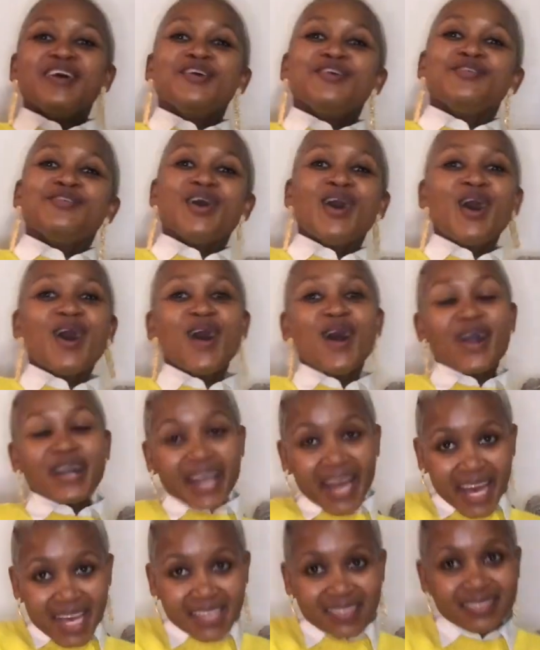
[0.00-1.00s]
Yo,
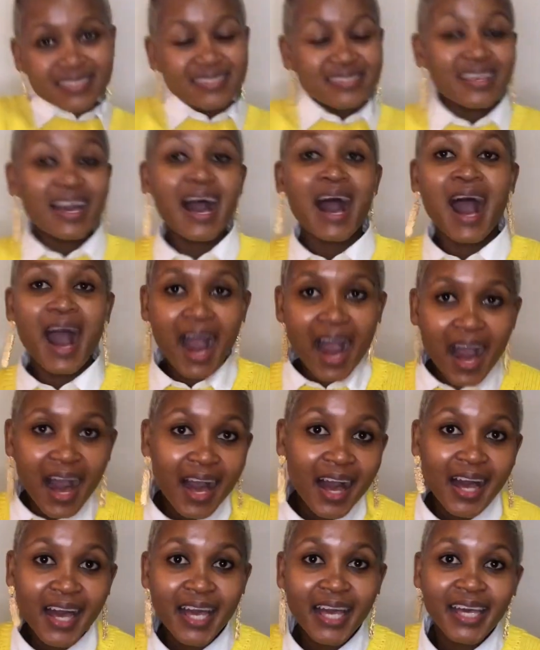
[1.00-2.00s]
guys,
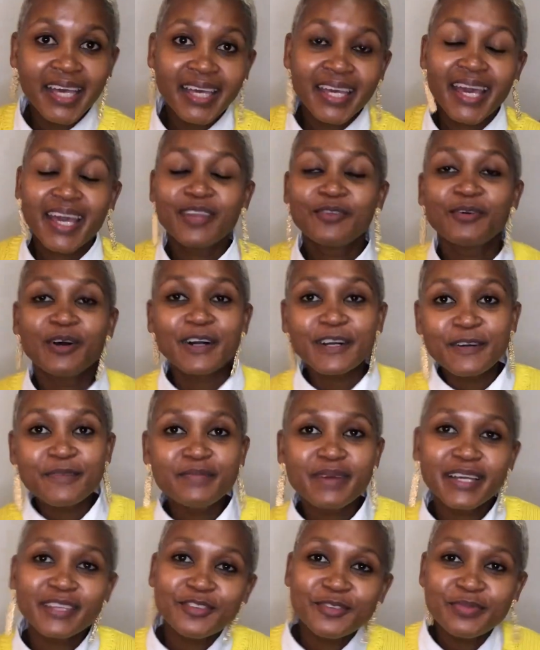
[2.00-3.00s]
hi, and welcome
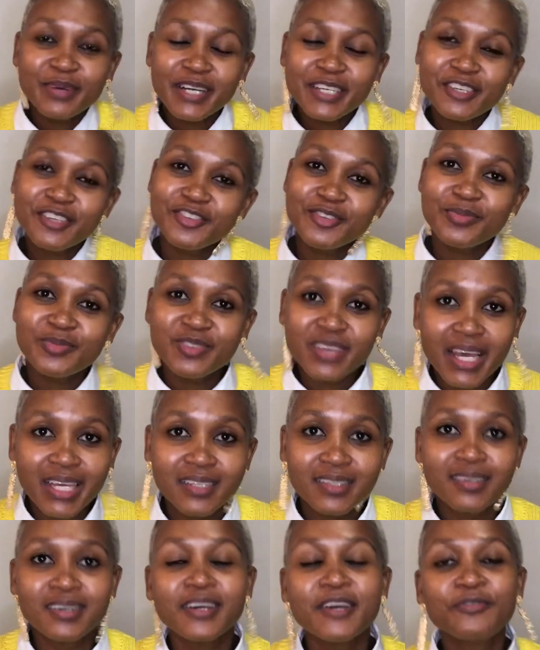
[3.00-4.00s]
back to my YouTube
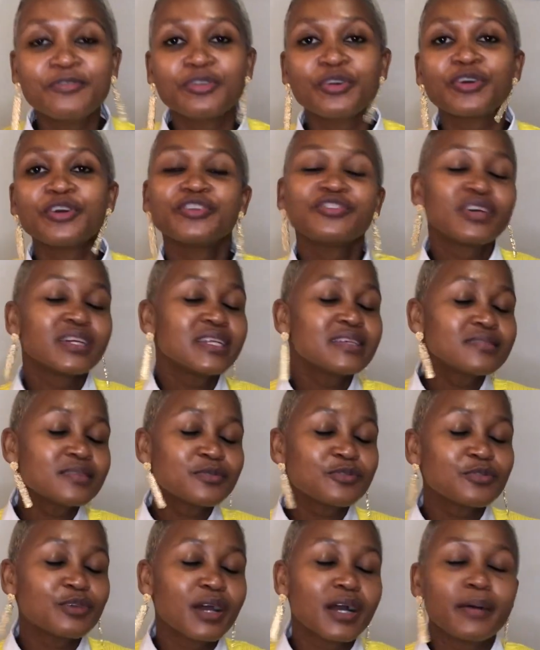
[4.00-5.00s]
channel. If you're a returning
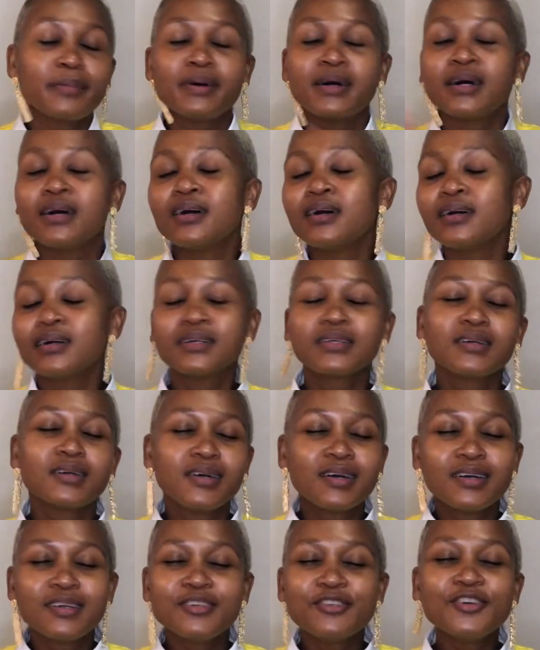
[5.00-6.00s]
subscriber,
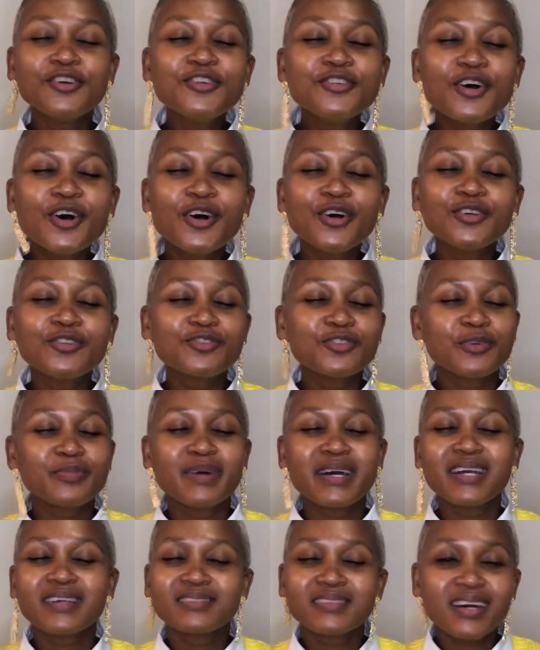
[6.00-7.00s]
you know it's
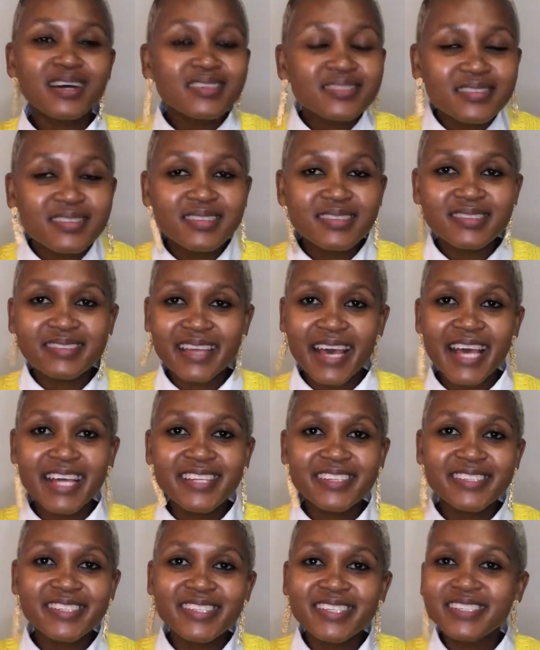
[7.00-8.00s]
is a
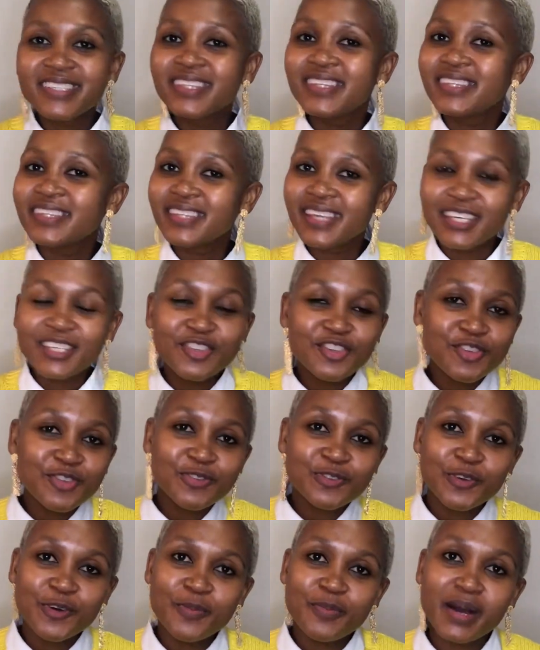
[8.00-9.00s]
standard. Thank you
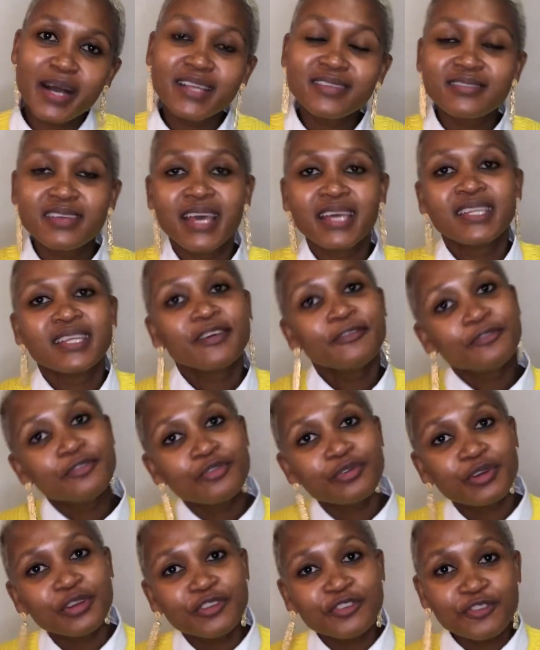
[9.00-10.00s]
so much. And if
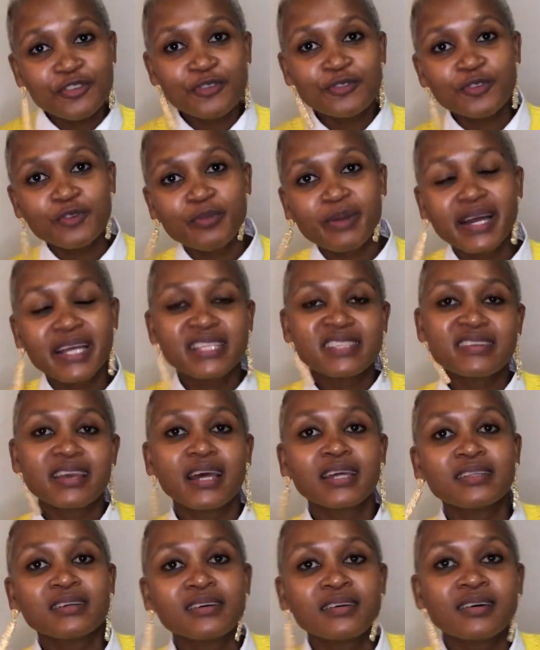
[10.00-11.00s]
you are new to my
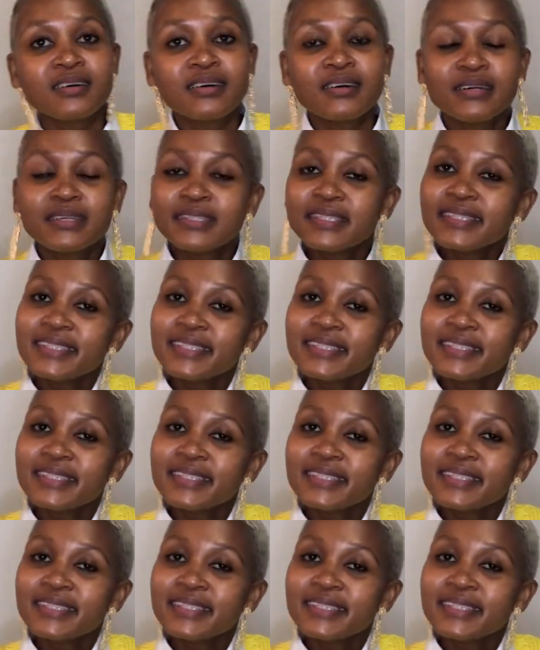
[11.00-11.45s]
channel,